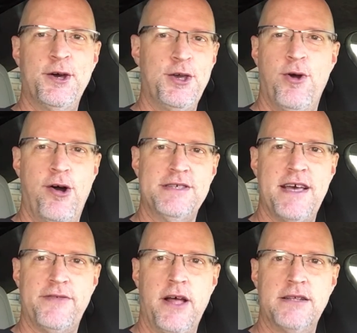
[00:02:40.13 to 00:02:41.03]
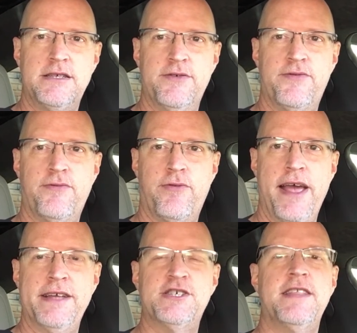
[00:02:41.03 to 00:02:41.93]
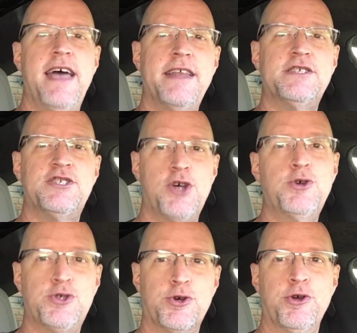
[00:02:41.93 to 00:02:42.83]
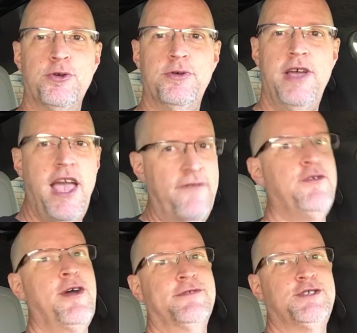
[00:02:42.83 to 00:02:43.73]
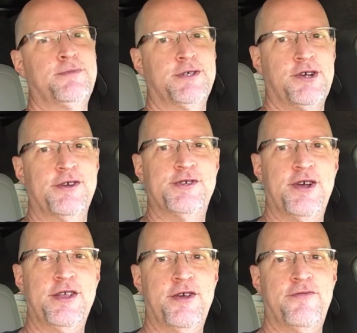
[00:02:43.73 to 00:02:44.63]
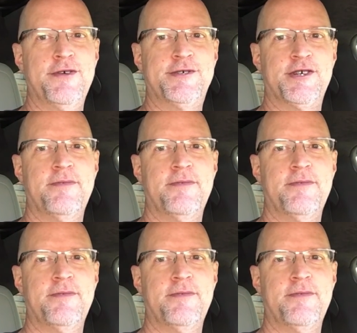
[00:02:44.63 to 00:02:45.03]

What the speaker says: You always have lots of range, and that is so true if you have a supercharger in your future.